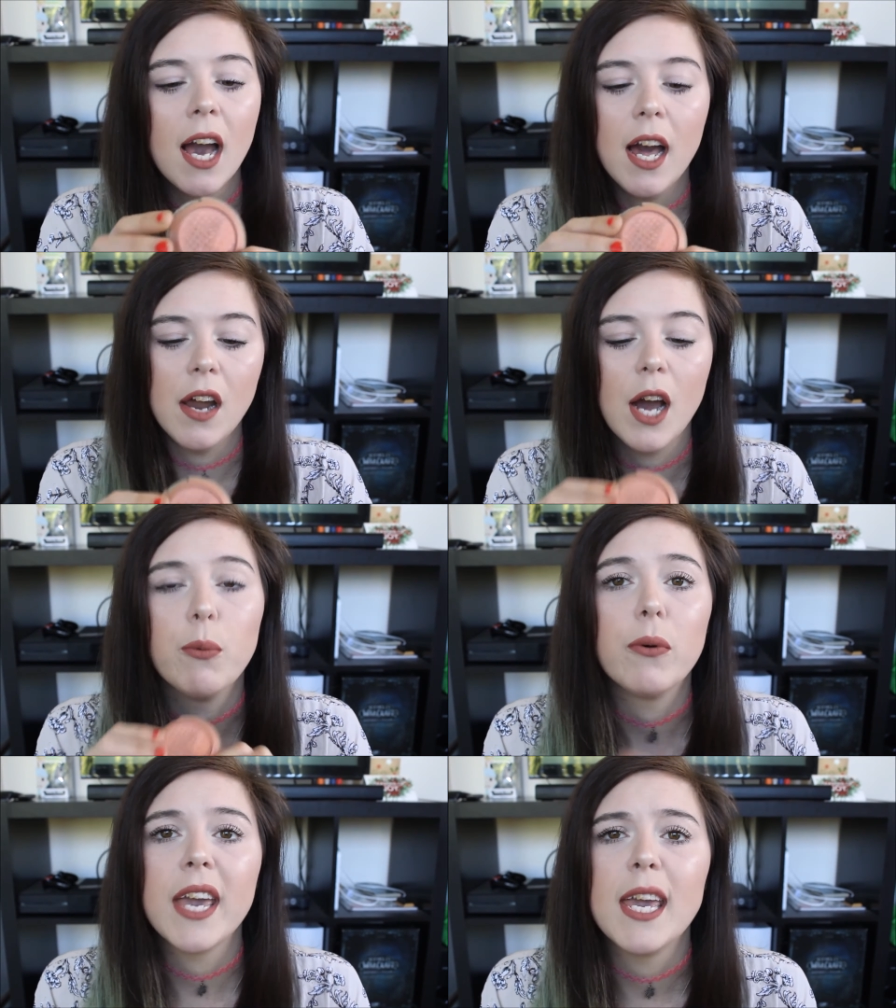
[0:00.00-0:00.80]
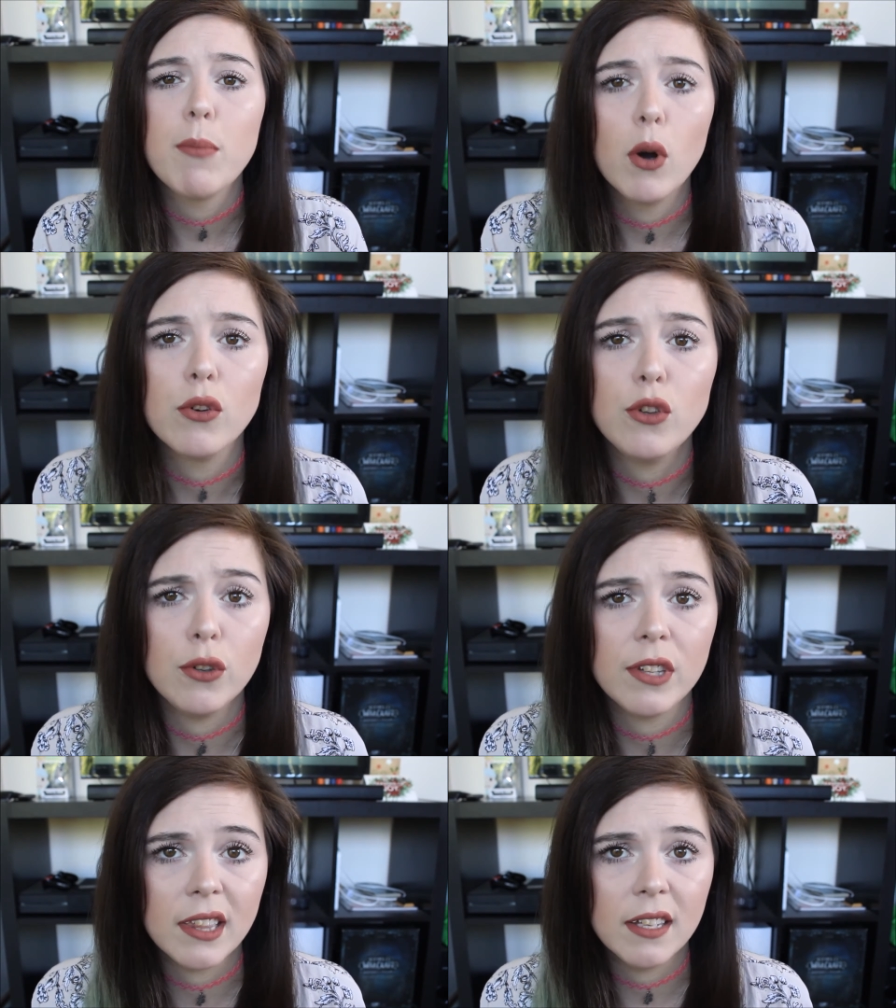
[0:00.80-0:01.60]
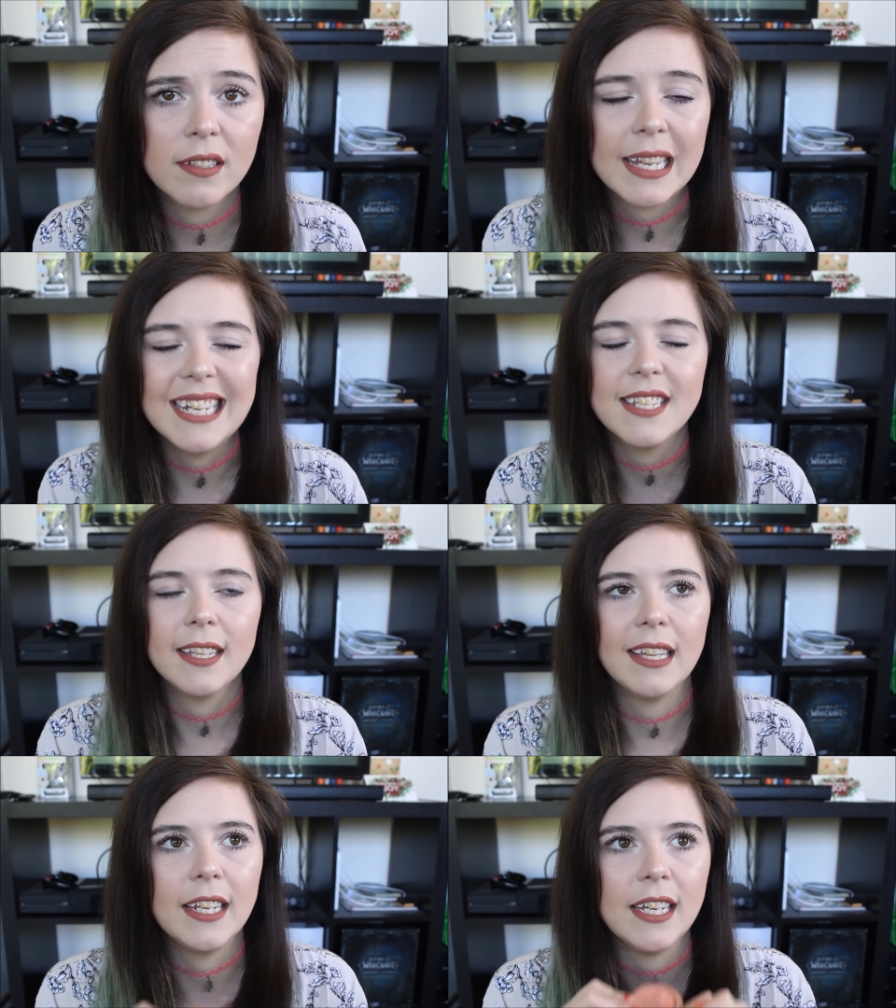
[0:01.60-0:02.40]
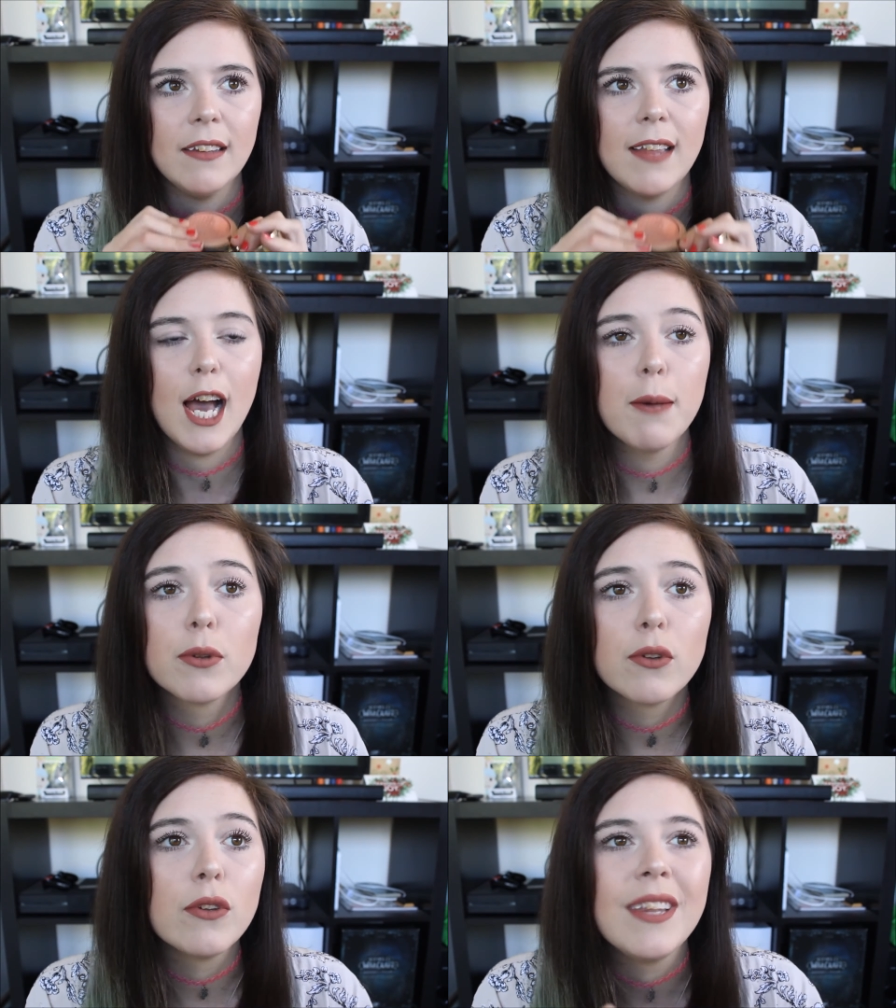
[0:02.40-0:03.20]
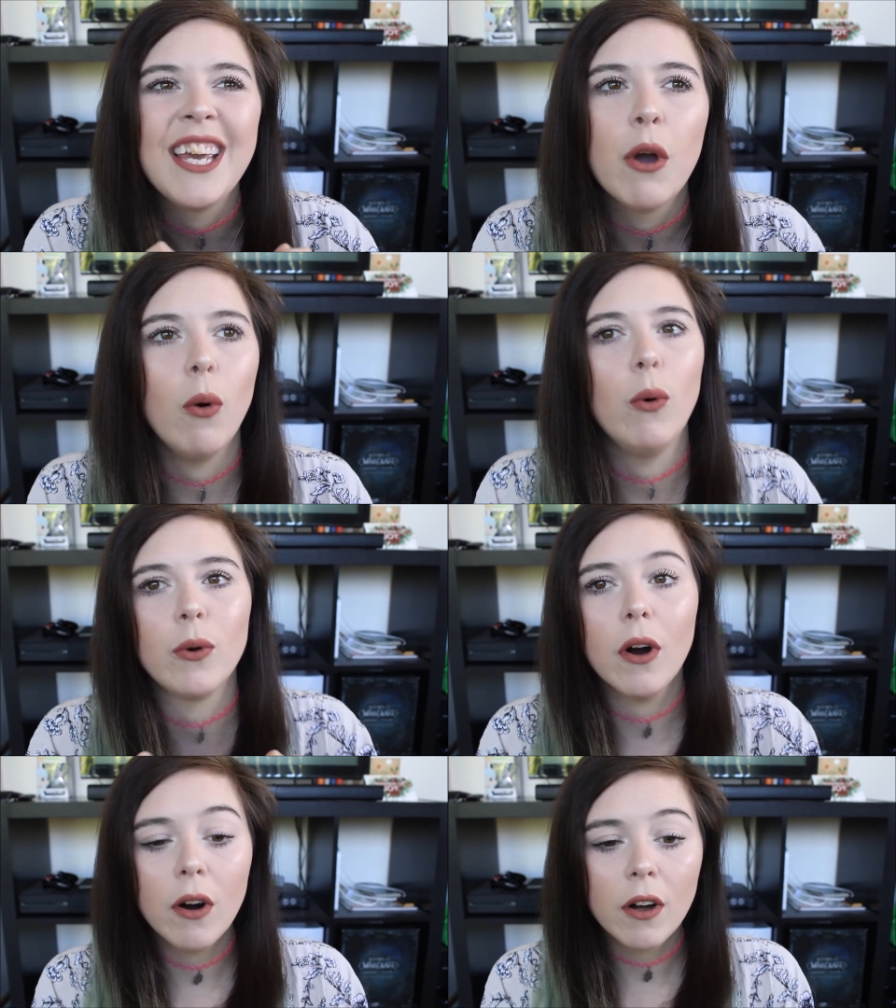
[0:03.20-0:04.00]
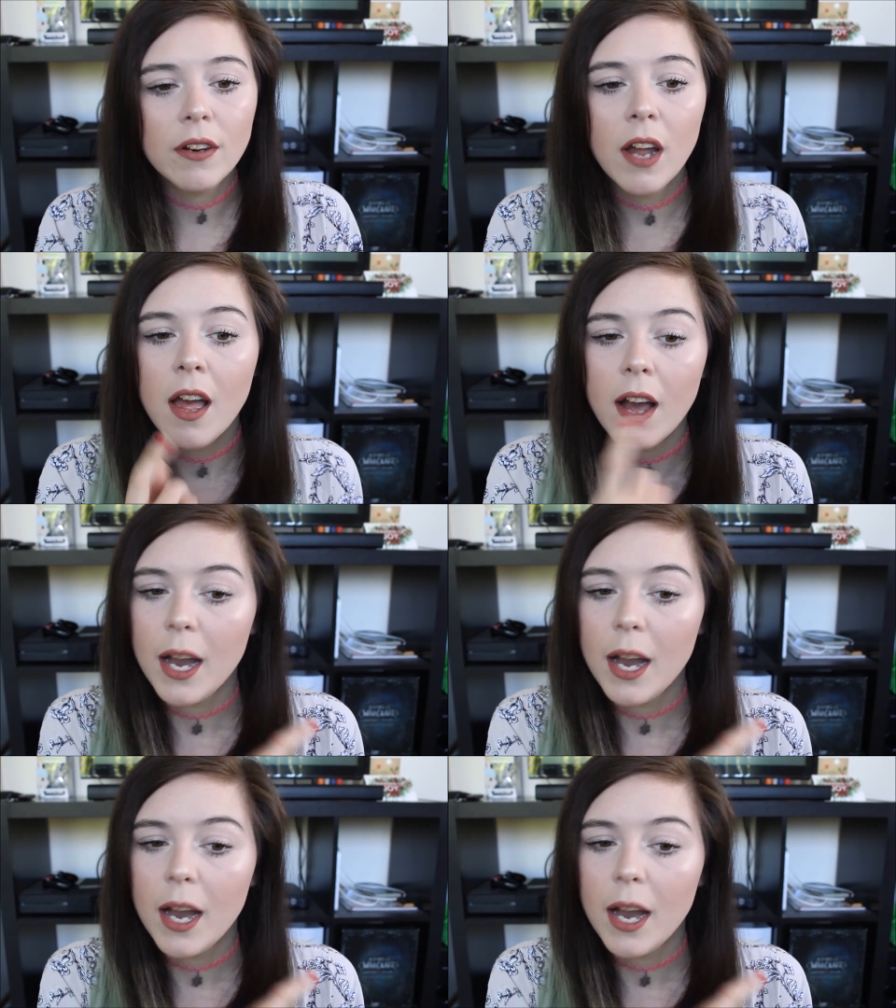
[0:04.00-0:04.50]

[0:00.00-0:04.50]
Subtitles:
and I will keep on using this until it is absolutely all gone.